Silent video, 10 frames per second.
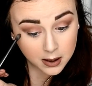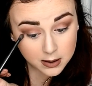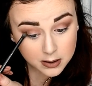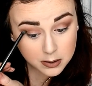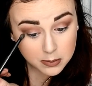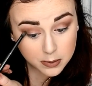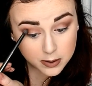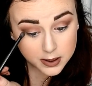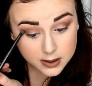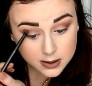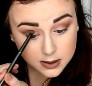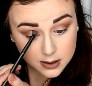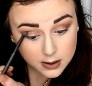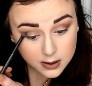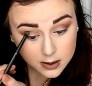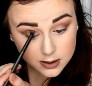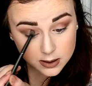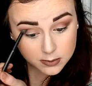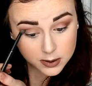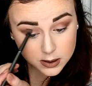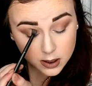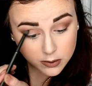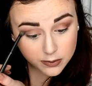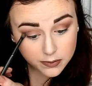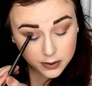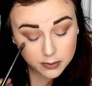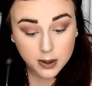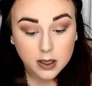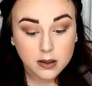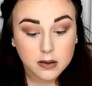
Oh boys, she must know I'm filming.